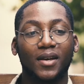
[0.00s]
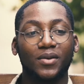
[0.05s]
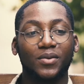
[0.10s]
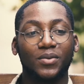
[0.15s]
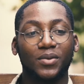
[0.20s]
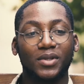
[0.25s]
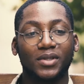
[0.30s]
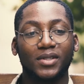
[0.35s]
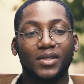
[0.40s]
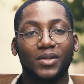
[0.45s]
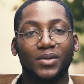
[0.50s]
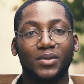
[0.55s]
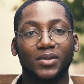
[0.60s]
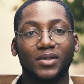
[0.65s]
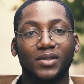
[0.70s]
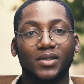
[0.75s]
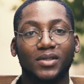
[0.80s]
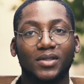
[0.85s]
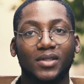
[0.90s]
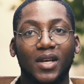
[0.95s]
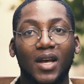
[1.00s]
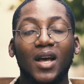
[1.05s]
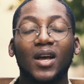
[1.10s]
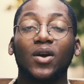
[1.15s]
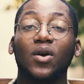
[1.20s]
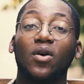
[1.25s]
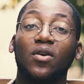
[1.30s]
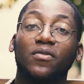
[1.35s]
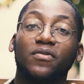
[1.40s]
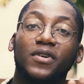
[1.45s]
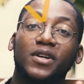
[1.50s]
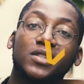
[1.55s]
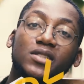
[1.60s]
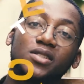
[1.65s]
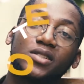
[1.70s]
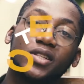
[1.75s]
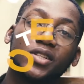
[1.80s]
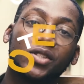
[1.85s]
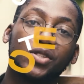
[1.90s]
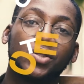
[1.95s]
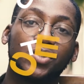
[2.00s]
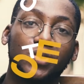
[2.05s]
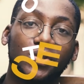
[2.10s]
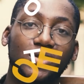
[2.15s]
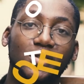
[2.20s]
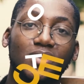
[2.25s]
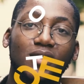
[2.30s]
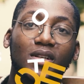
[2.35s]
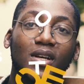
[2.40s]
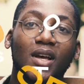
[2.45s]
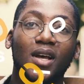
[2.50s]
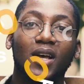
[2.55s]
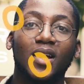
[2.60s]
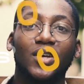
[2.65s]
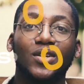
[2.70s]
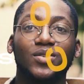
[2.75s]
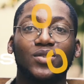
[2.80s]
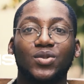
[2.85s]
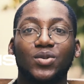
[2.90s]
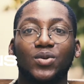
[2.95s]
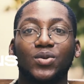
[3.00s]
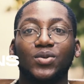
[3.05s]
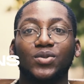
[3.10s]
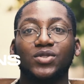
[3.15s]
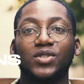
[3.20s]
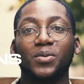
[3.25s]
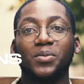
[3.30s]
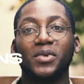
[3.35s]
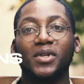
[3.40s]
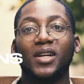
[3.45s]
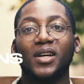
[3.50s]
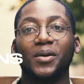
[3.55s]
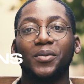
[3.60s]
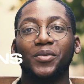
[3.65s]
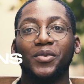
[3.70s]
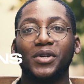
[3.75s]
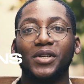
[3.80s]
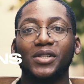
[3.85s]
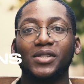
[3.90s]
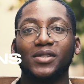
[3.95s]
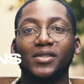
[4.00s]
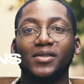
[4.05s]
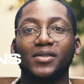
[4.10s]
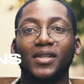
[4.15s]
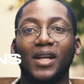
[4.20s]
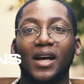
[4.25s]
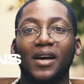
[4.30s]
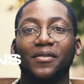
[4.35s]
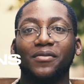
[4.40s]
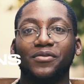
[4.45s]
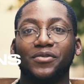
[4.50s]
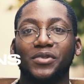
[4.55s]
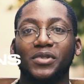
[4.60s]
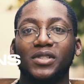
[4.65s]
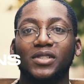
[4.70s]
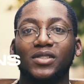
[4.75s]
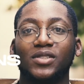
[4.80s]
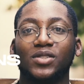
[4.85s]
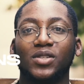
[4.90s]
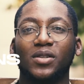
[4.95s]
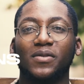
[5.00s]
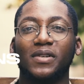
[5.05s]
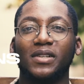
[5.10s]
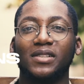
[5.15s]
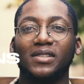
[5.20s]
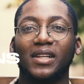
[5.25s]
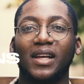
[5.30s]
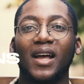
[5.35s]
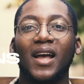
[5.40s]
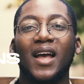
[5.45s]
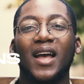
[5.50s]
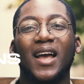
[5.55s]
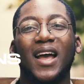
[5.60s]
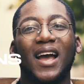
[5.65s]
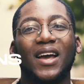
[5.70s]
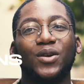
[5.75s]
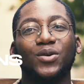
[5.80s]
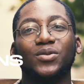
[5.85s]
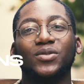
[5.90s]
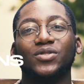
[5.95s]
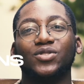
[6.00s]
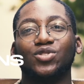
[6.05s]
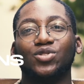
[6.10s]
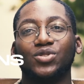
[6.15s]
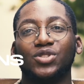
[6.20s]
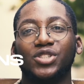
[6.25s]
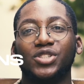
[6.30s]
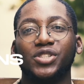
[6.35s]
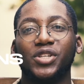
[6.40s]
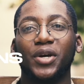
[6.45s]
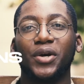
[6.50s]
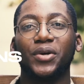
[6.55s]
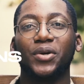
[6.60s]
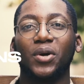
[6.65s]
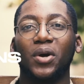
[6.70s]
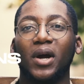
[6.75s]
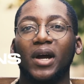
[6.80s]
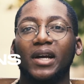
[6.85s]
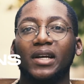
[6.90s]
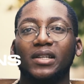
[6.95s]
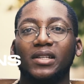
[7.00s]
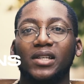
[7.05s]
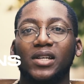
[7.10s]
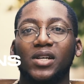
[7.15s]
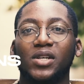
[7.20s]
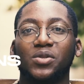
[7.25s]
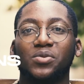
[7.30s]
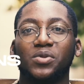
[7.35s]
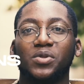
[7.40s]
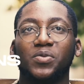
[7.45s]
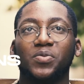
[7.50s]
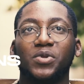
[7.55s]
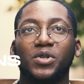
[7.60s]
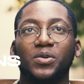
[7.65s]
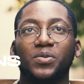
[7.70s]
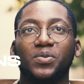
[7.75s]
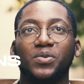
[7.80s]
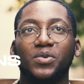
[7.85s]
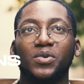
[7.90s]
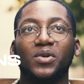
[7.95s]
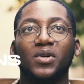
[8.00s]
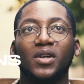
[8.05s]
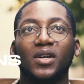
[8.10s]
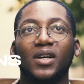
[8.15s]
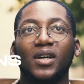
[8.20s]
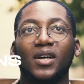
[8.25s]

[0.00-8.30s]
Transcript: What else? Conversations. So something that I've really discovered is that I know to share your ideas with people.